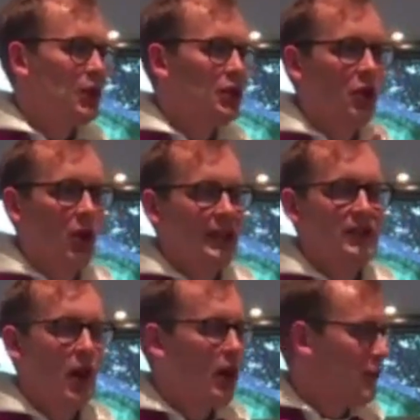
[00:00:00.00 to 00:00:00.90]
God is
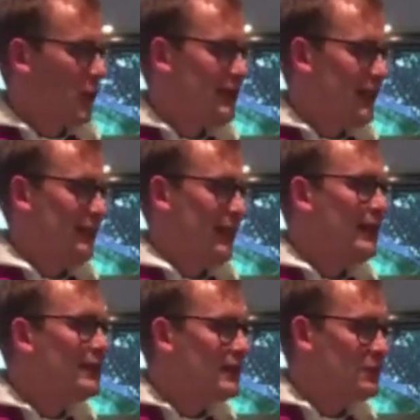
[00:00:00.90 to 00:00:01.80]
not avoiding
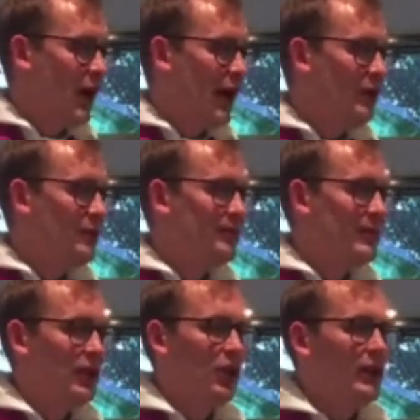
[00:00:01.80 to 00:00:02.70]
this as
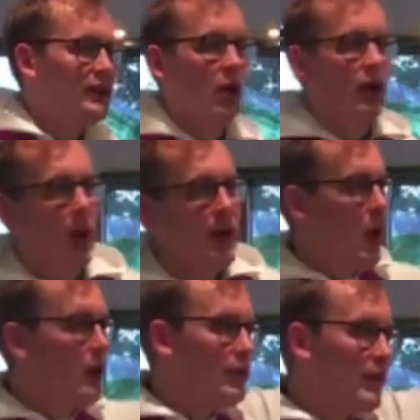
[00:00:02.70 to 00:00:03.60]
well. God is not going
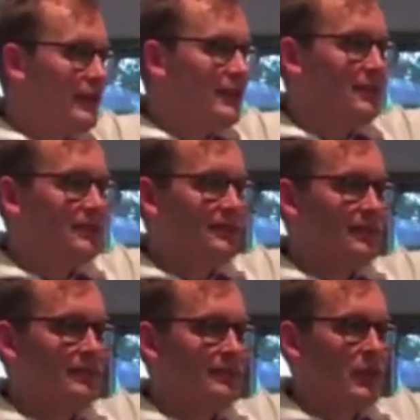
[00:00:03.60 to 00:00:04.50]
over it,
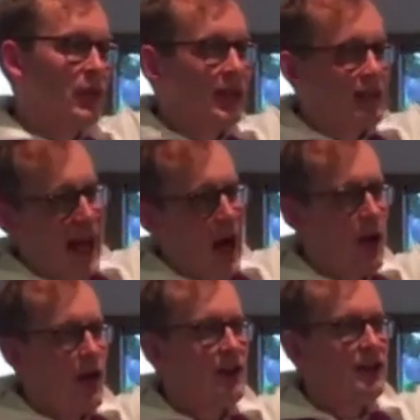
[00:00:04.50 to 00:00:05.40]
looking down
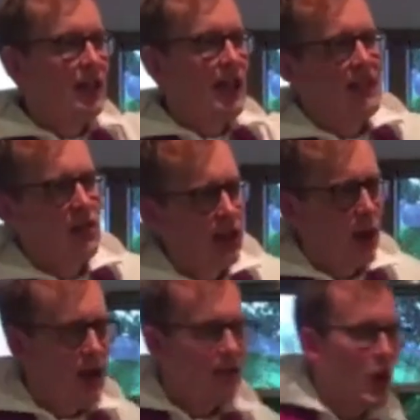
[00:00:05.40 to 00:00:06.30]
on us. He's not
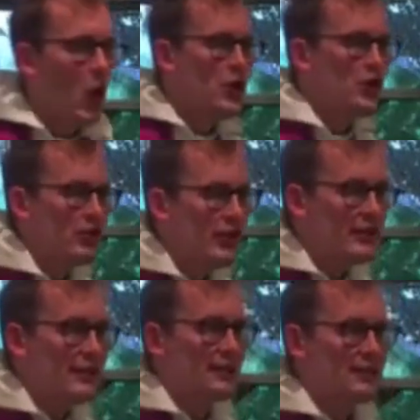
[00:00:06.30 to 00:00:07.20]
going under
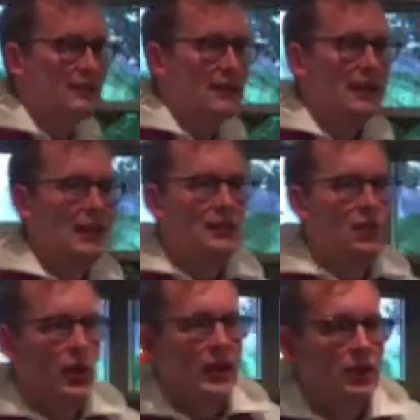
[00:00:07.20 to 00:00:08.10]
it. He's
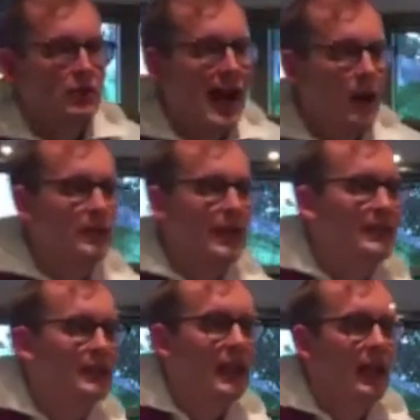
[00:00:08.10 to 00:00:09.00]
not going around it.